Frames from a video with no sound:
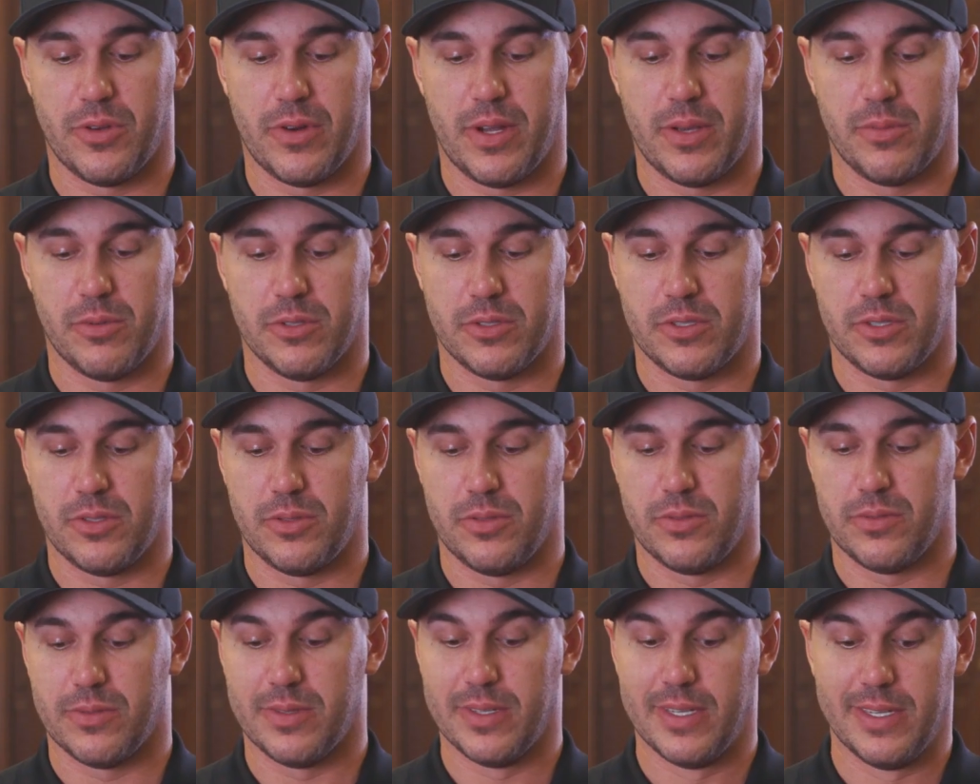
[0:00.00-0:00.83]
You're able
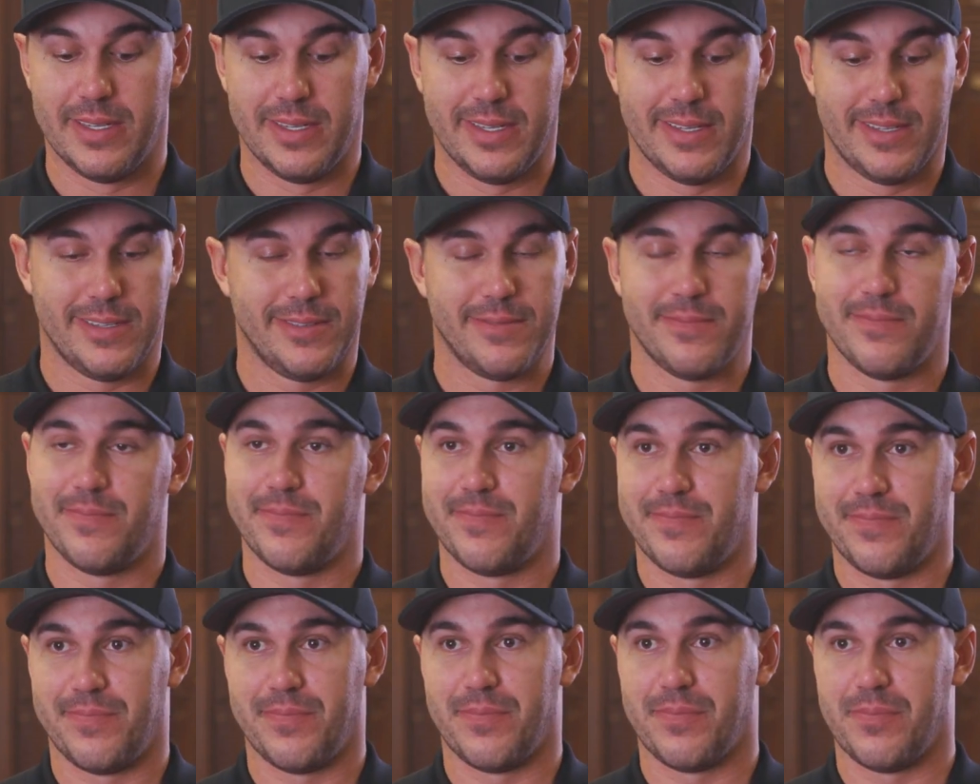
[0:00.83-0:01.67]
to
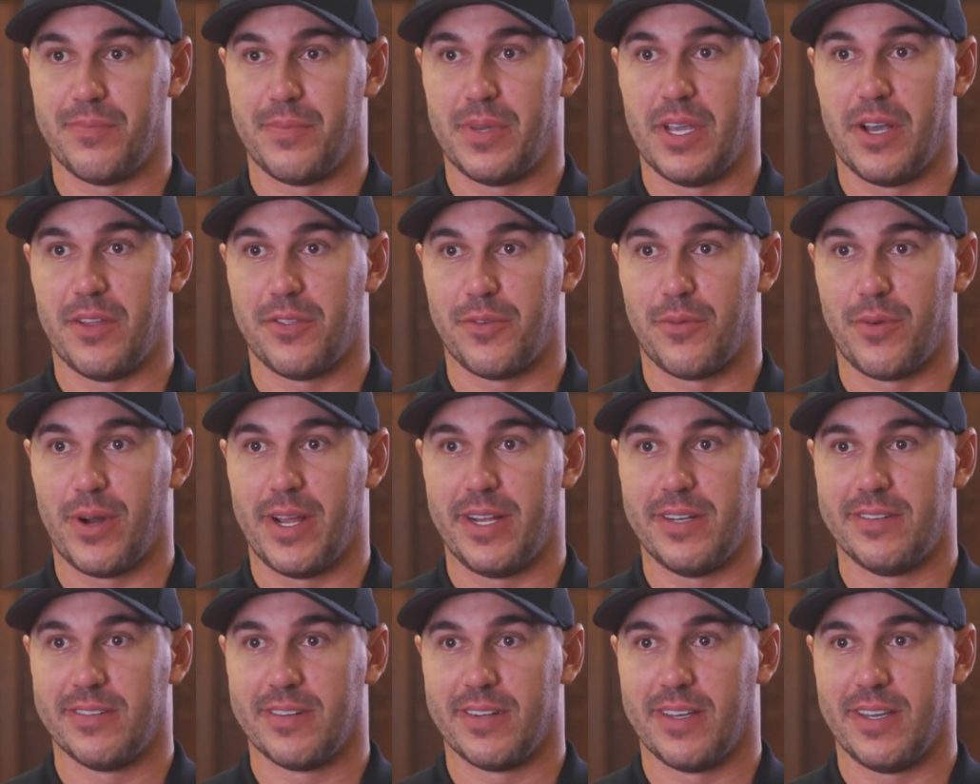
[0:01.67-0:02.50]
be out in the
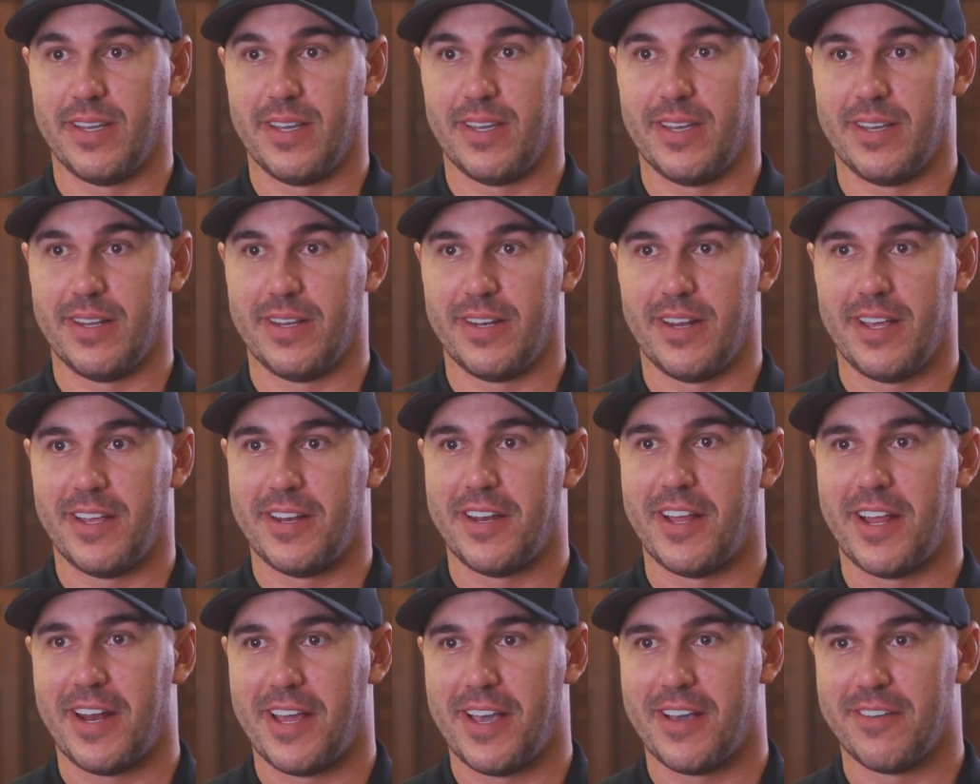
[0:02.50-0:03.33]
rain and,
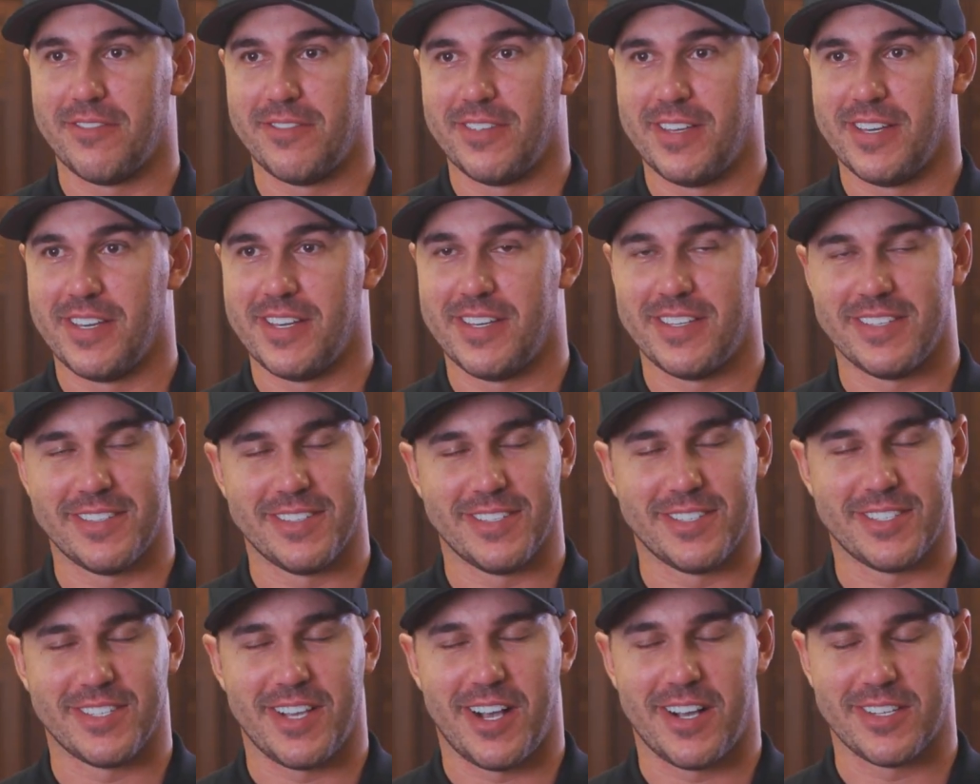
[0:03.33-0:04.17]
and not have the,
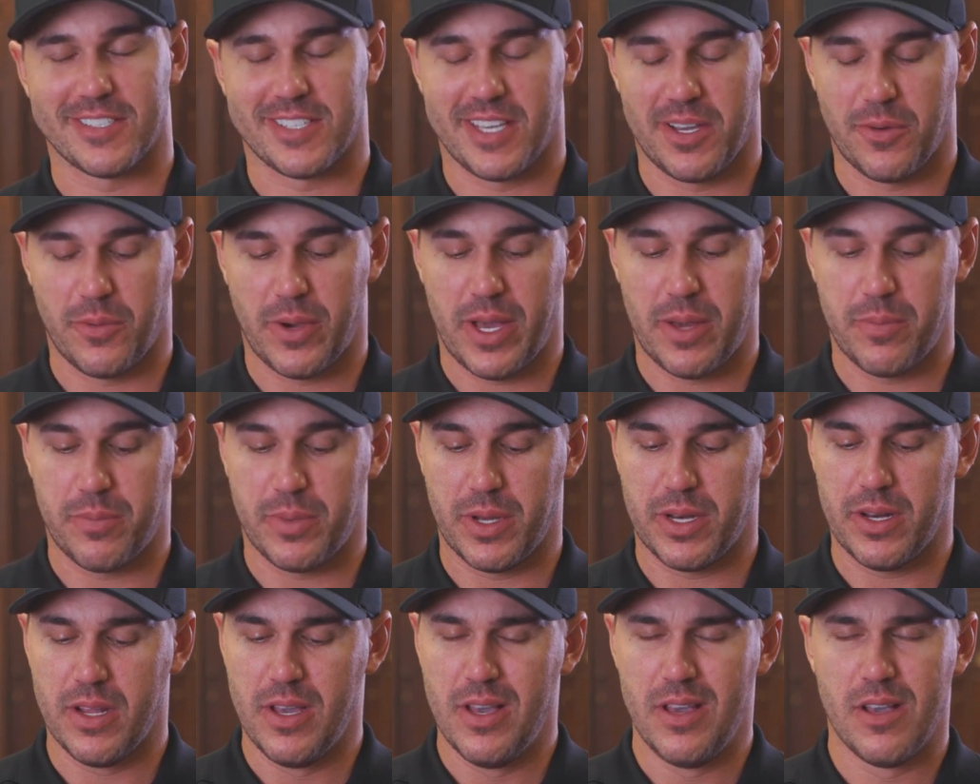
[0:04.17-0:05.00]
the socks get wet.
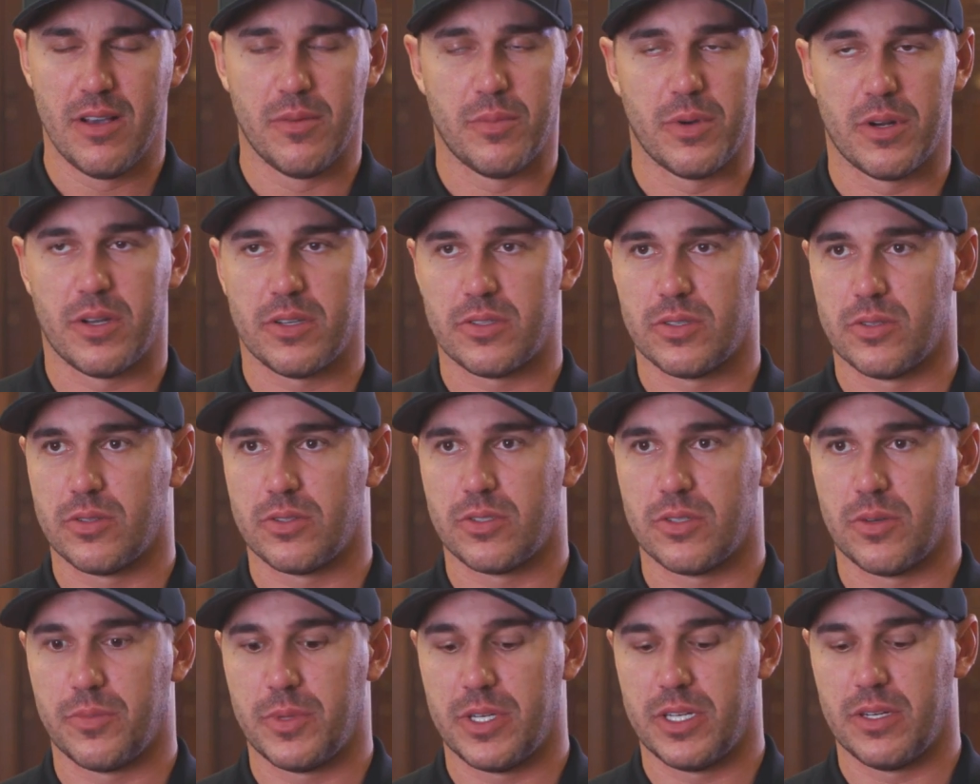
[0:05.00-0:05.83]
But but also
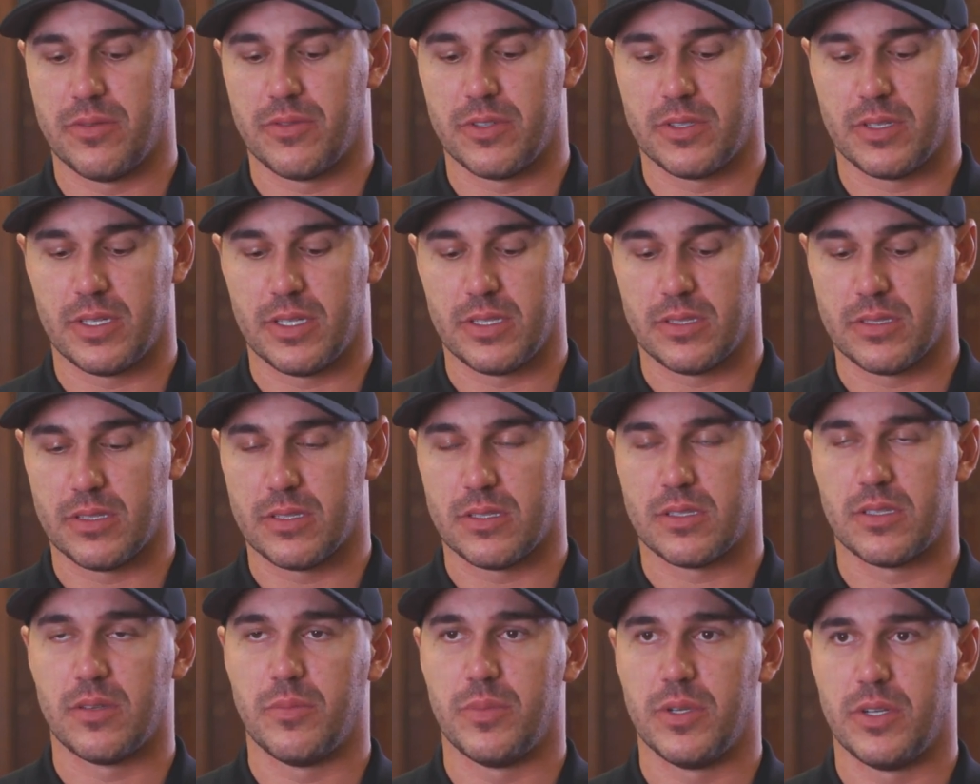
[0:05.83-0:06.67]
there's so many different things.
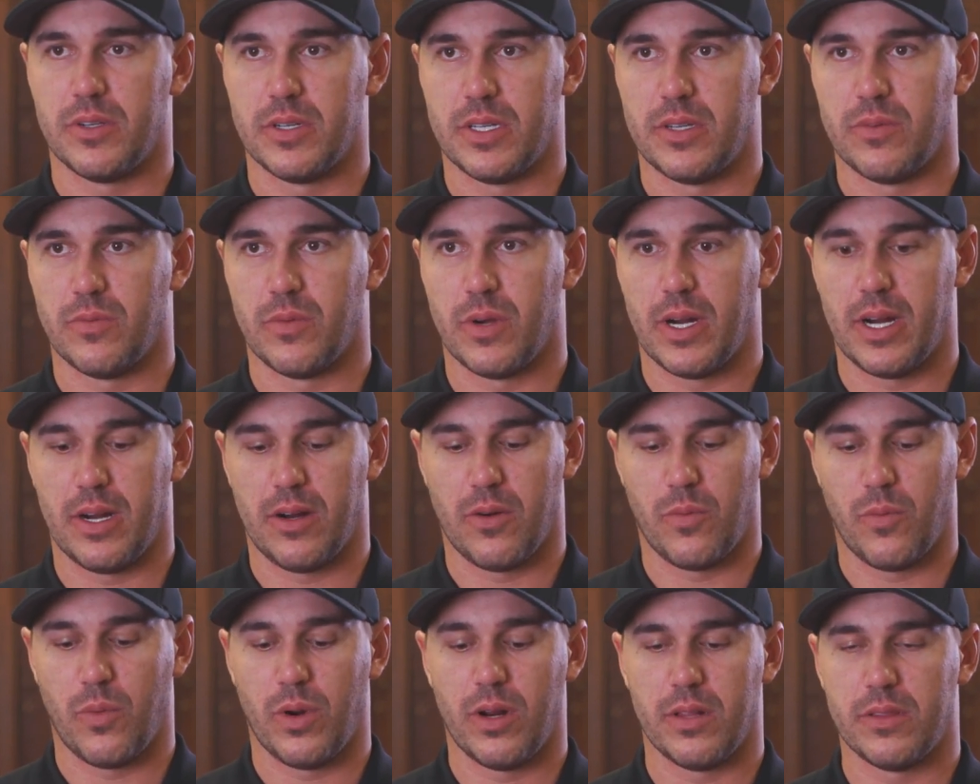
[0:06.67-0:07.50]
The stability,
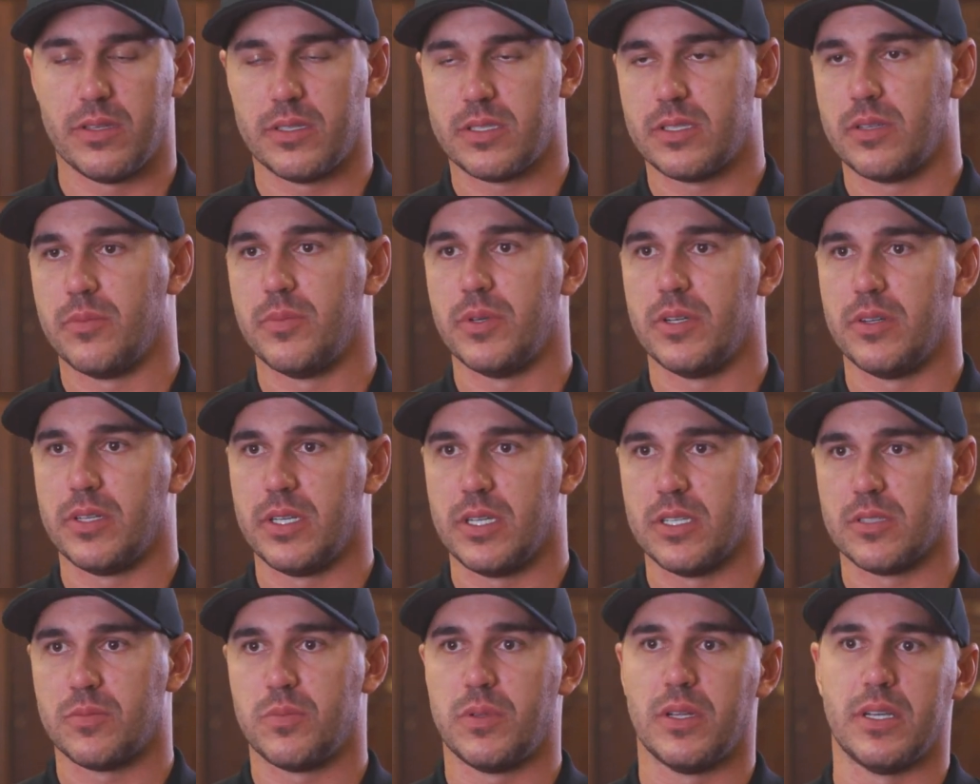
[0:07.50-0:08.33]
where where the
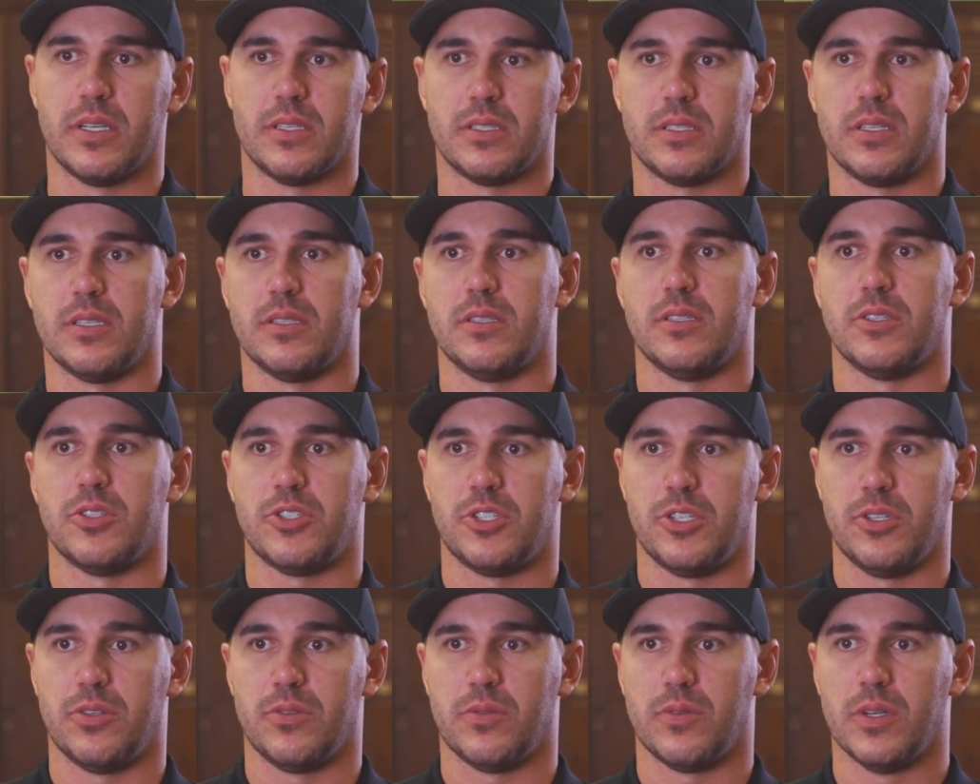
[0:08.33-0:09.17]
stability is placed in the
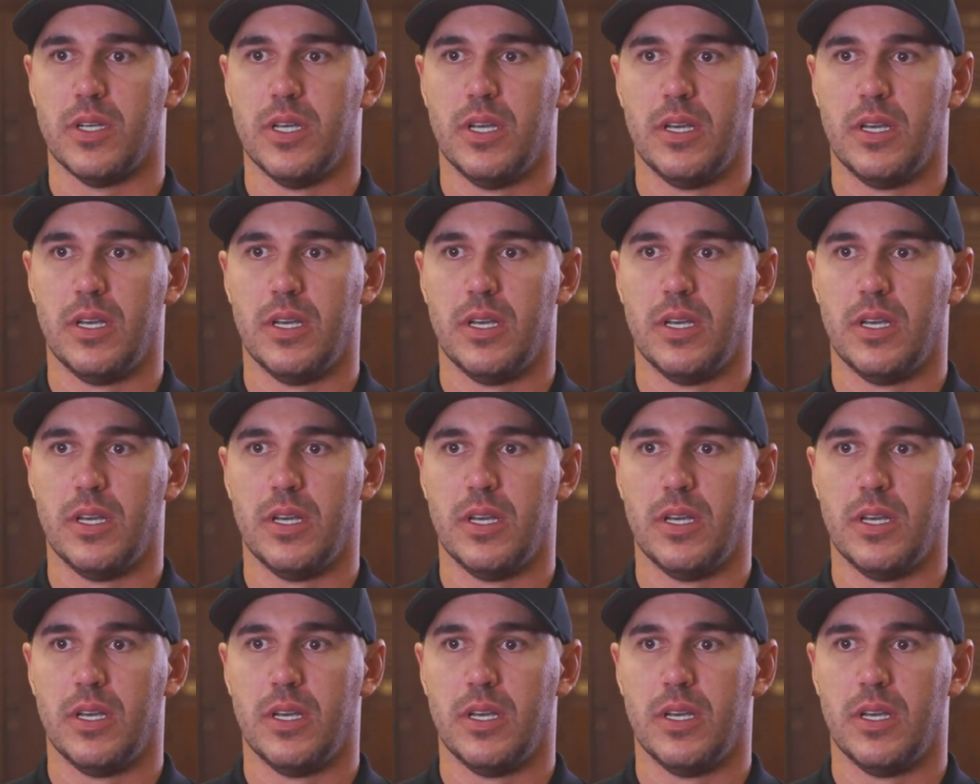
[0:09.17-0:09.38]
shoe.